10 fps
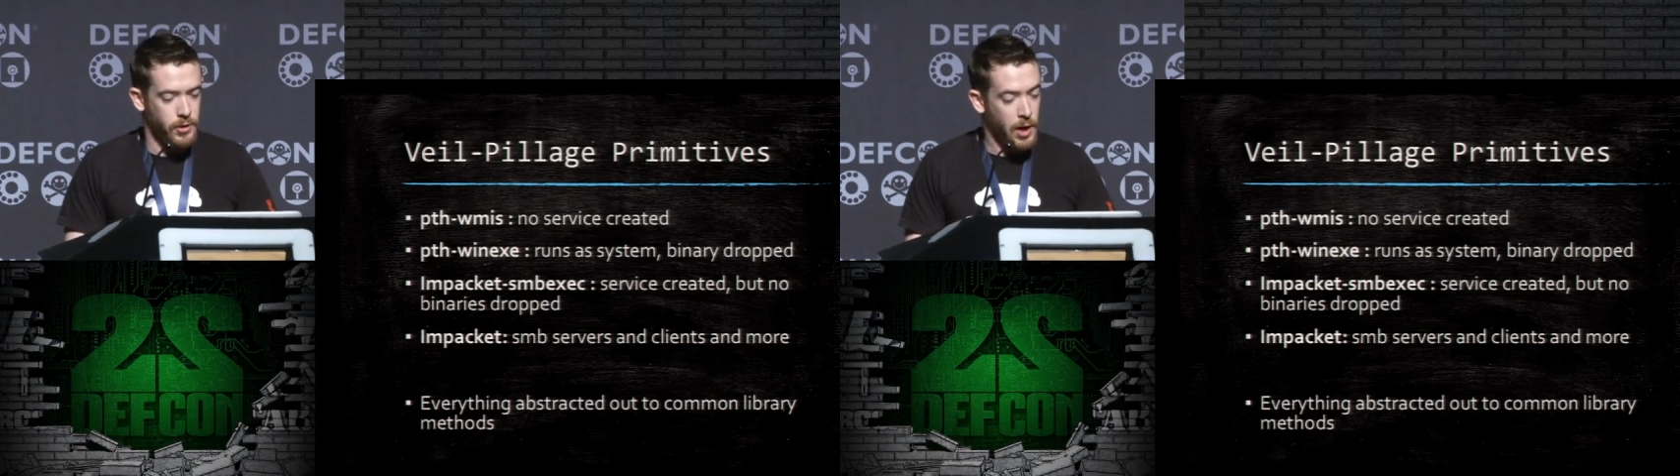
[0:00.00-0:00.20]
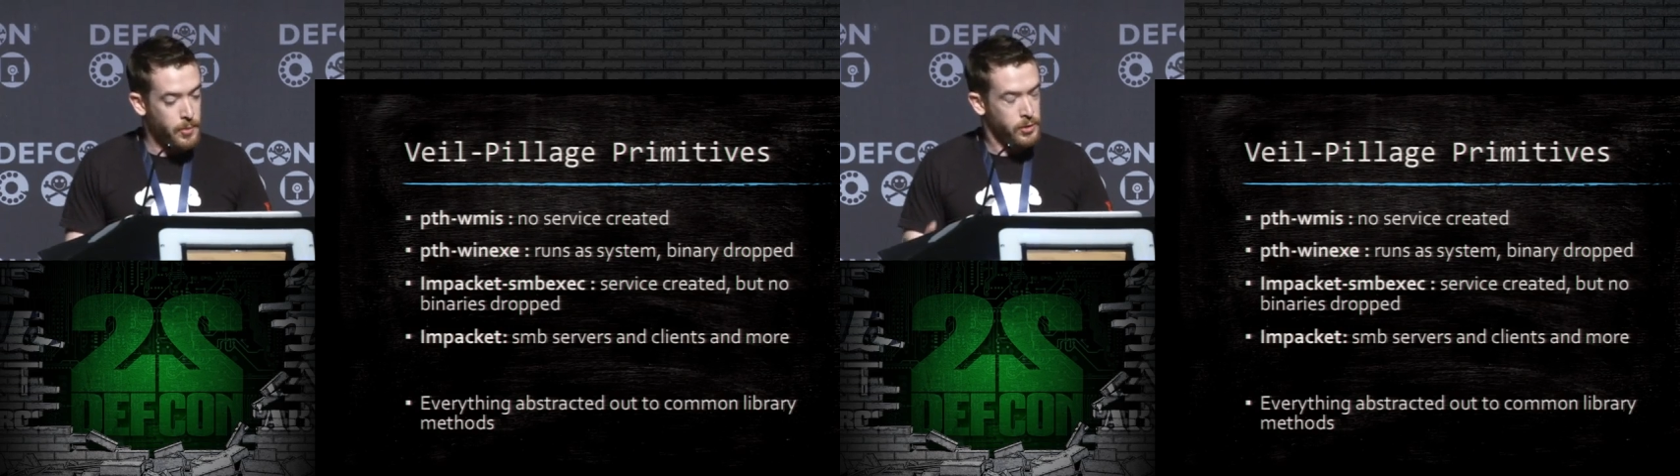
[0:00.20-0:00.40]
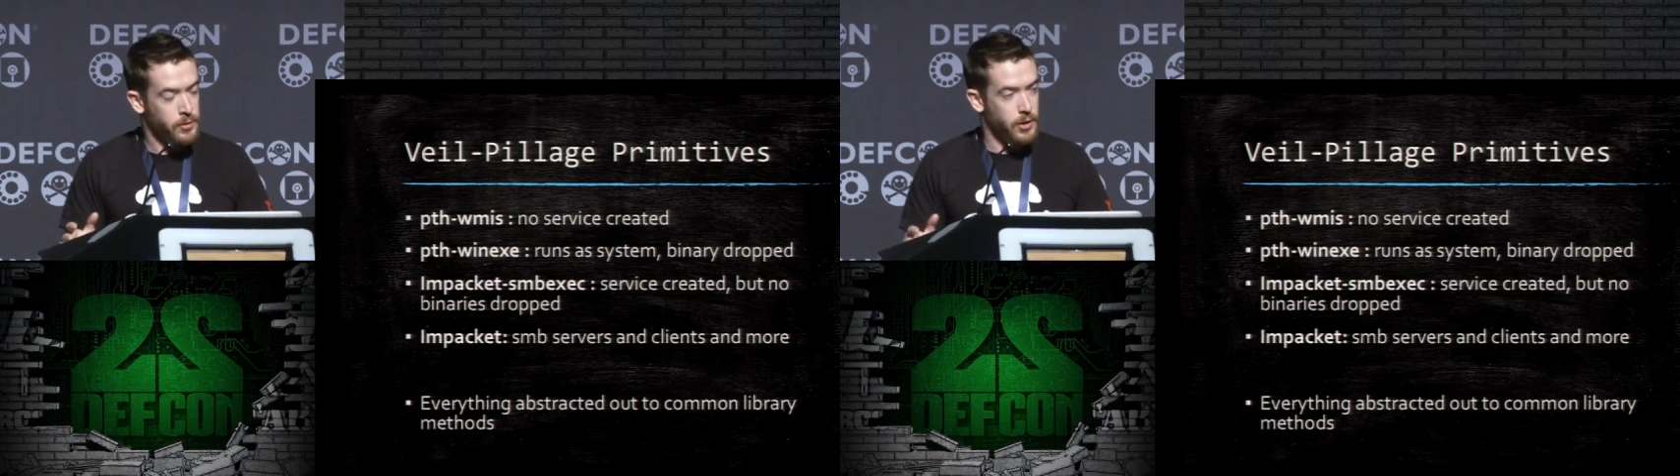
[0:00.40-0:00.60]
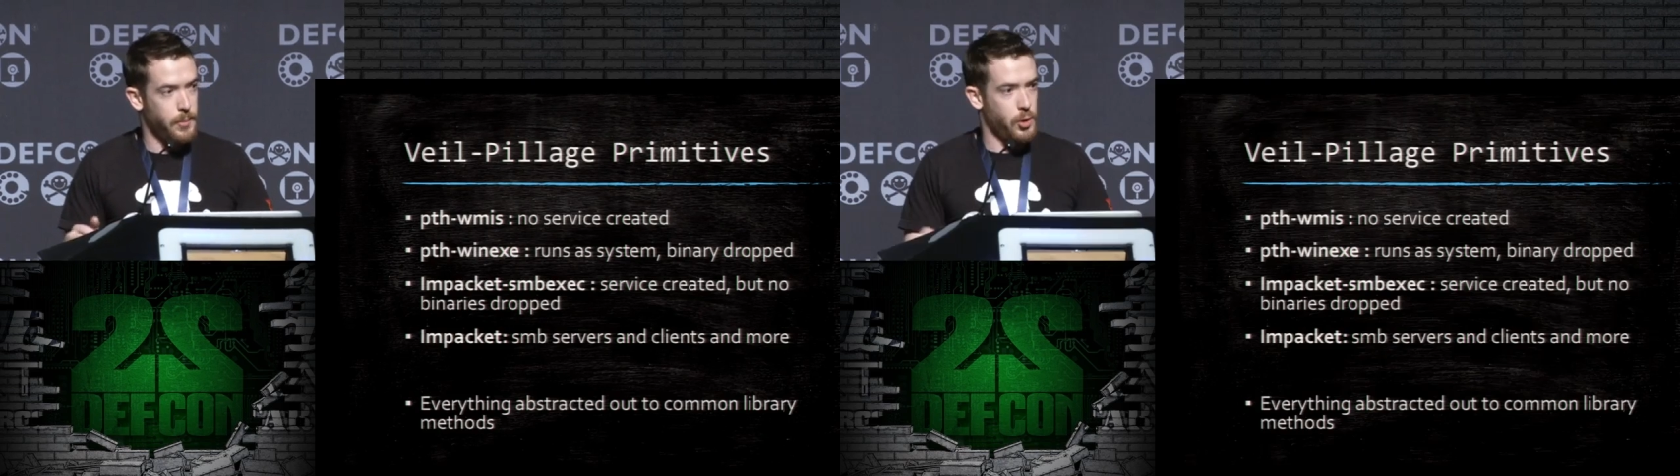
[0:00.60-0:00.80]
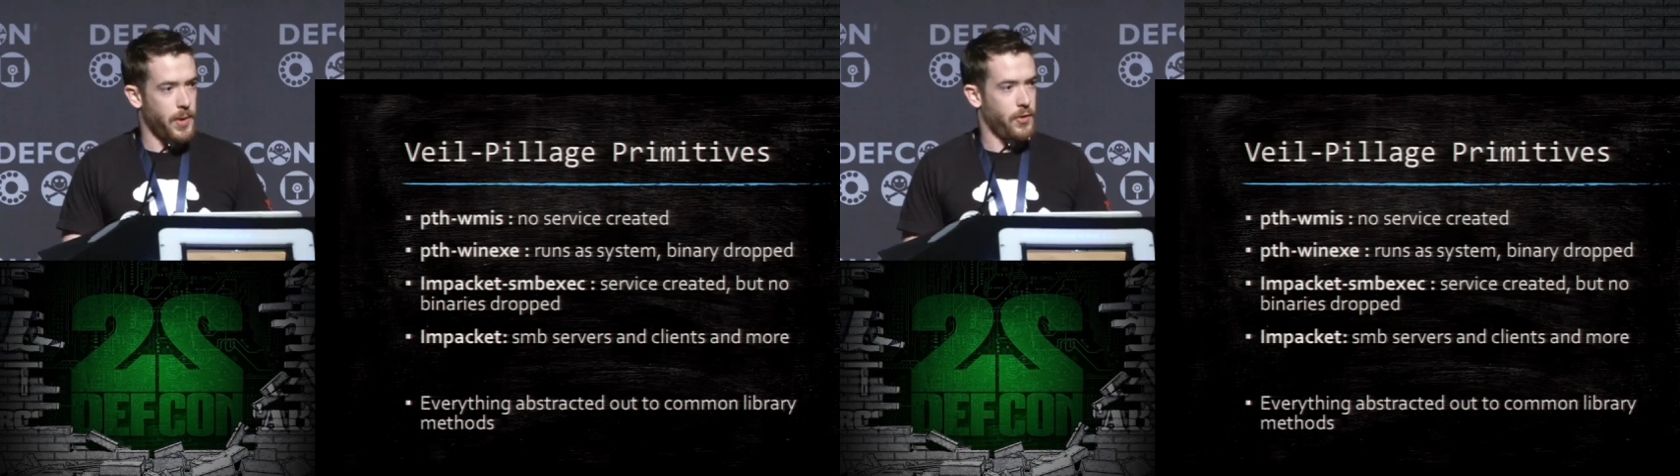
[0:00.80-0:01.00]
common
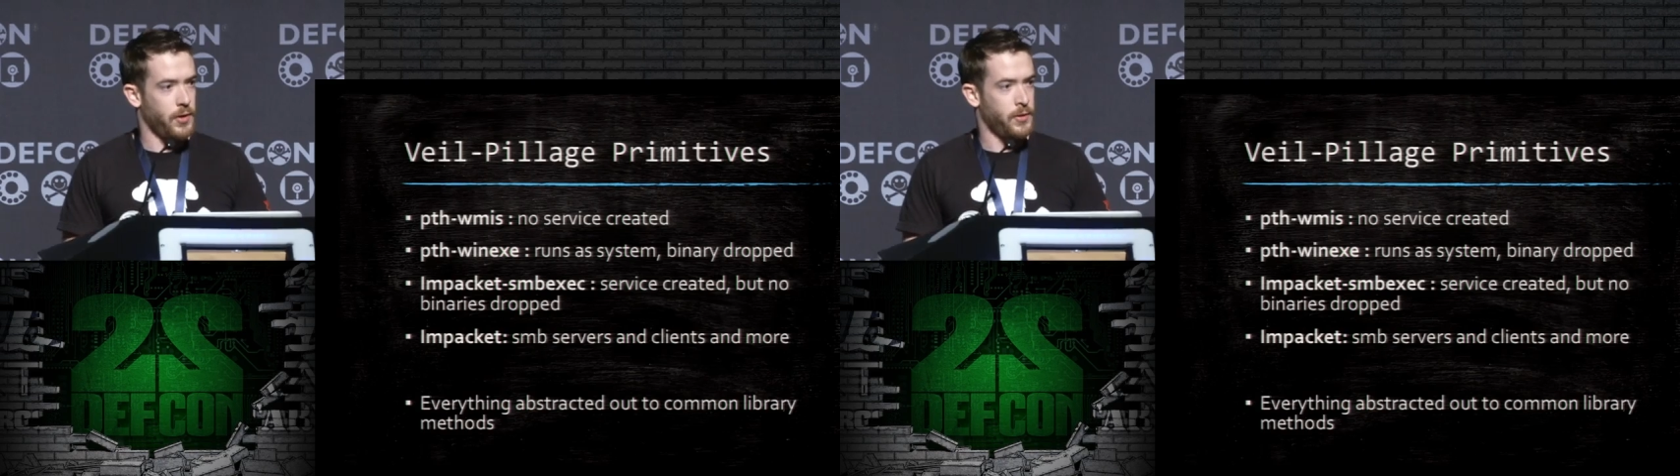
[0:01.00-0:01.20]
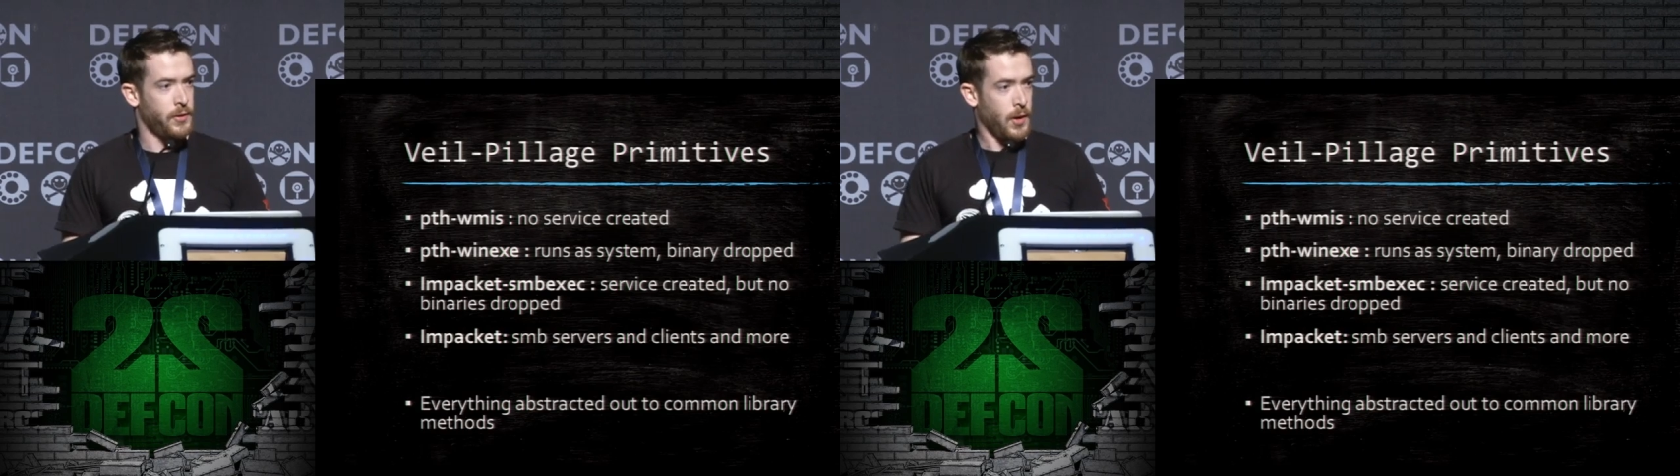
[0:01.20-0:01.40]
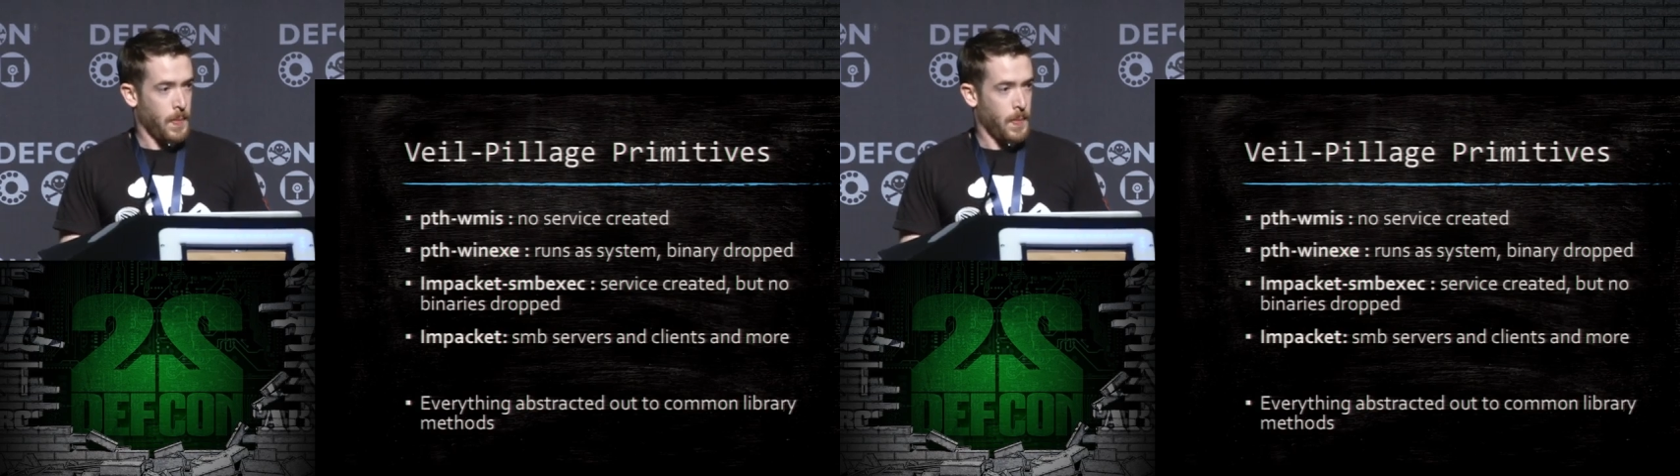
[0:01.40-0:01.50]
library methods.